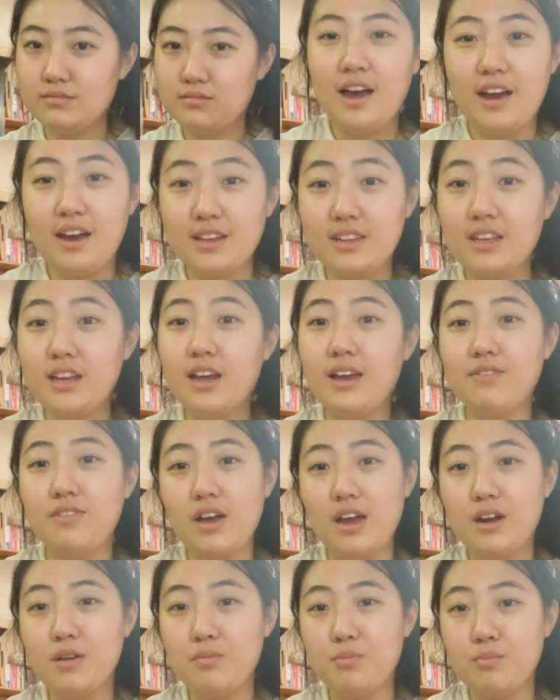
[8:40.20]
I think I've
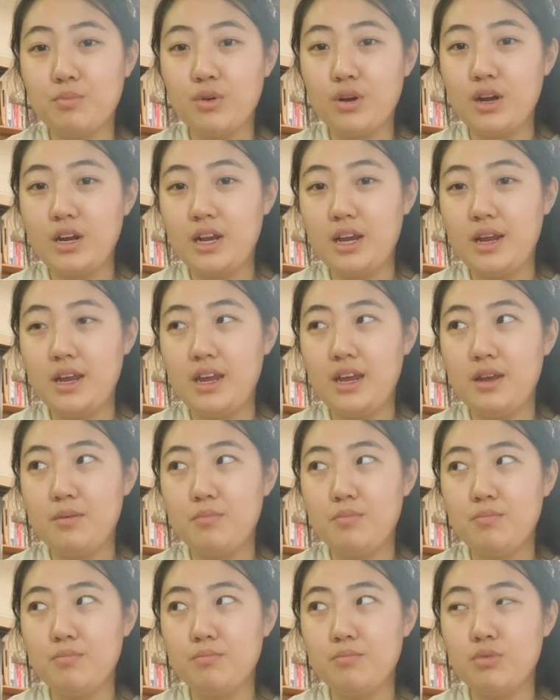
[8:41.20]
had a
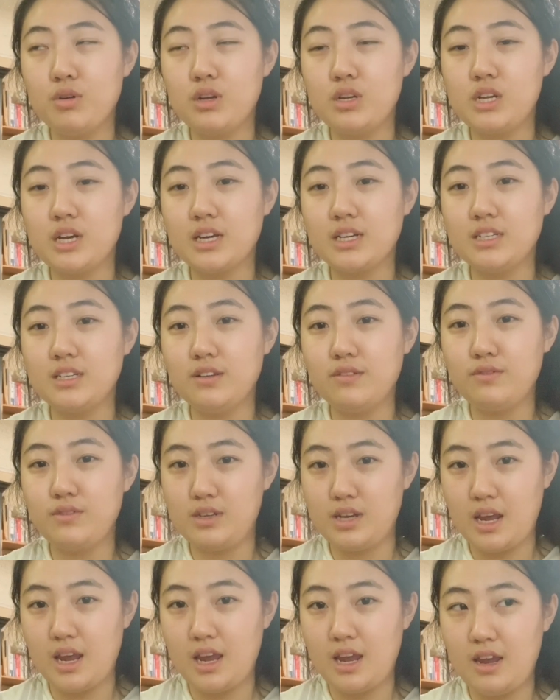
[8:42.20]
pretty productive
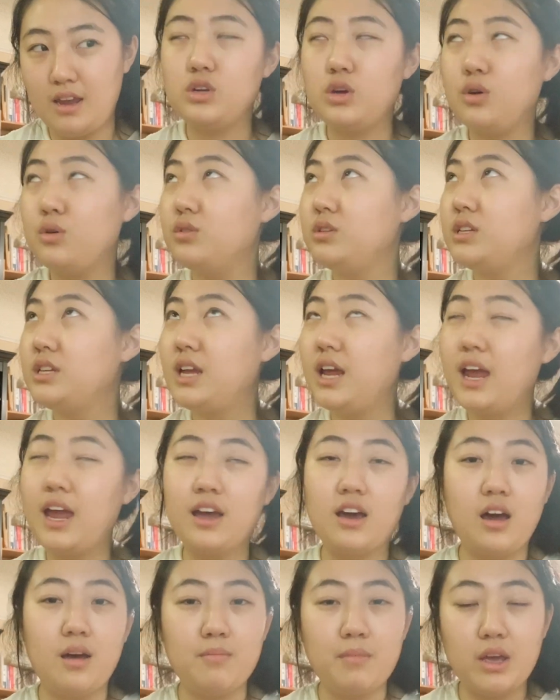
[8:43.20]
day. So today I
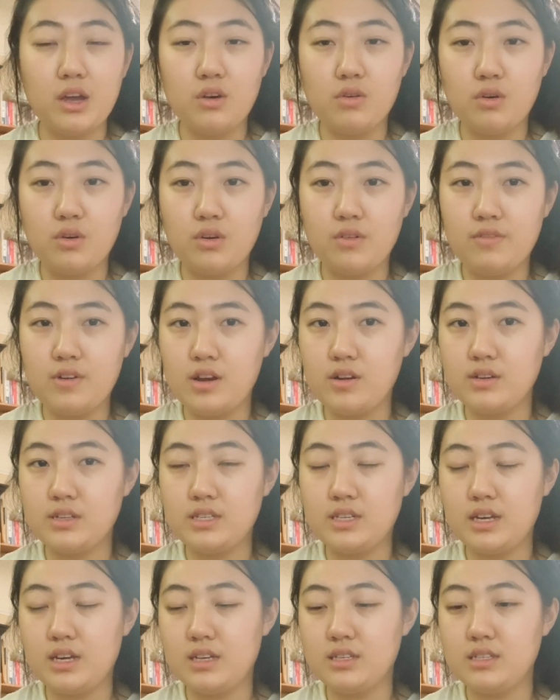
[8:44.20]
got my
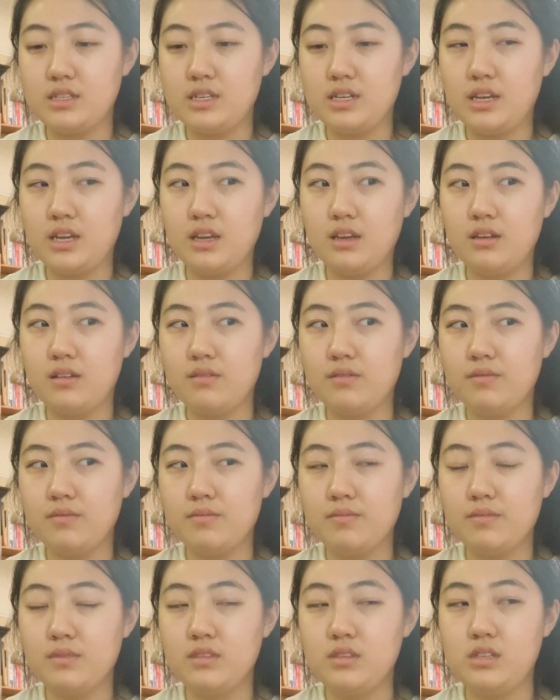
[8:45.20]
coronavirus testing
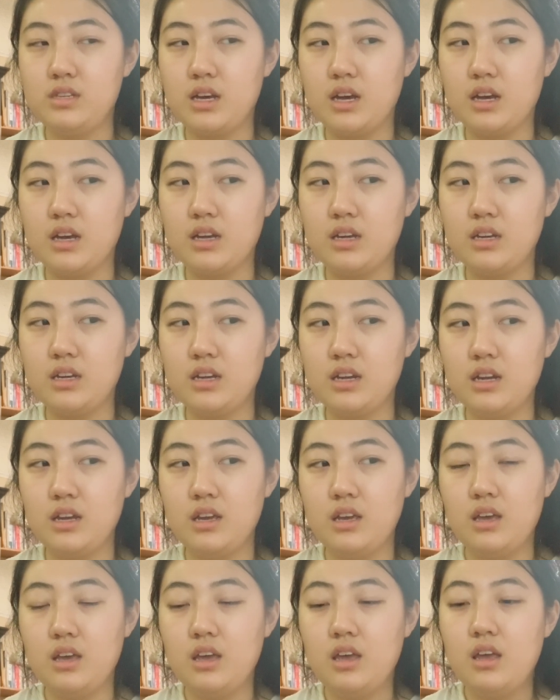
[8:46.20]
done,
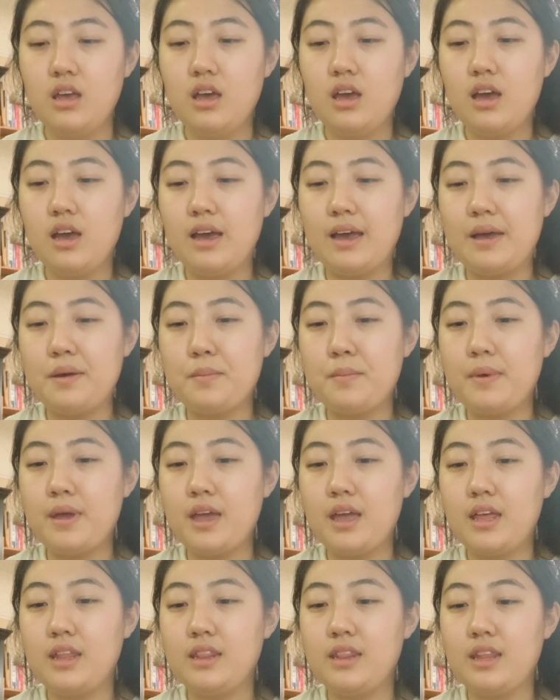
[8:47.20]
and
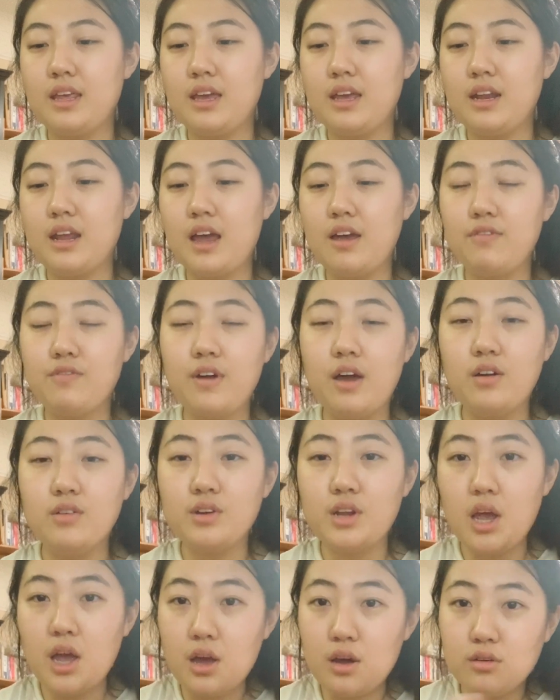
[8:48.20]
then I found
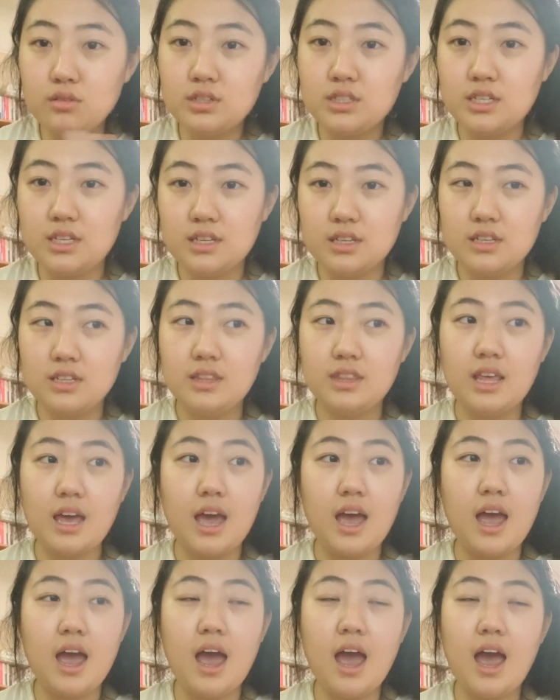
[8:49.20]
out
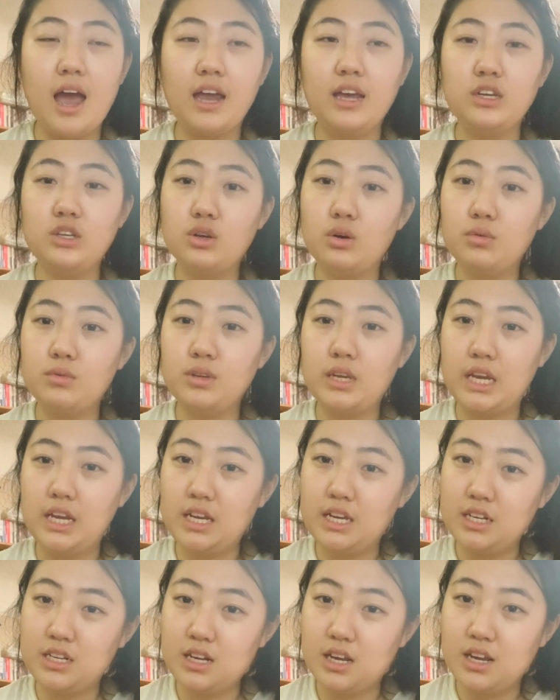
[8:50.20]
that I don't
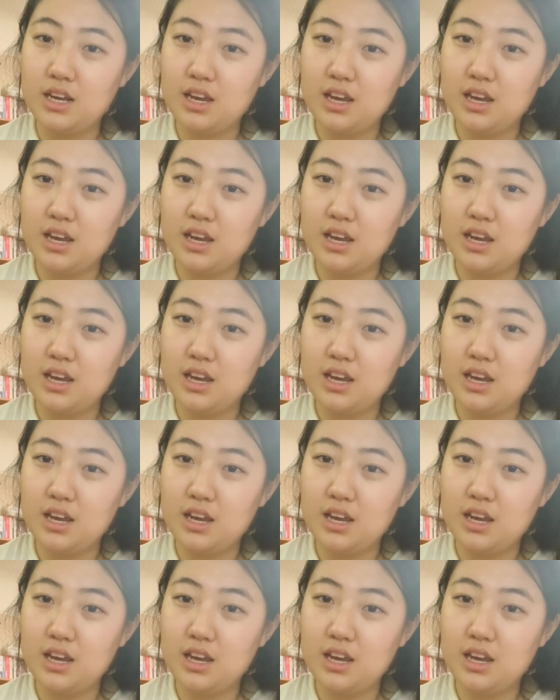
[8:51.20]
need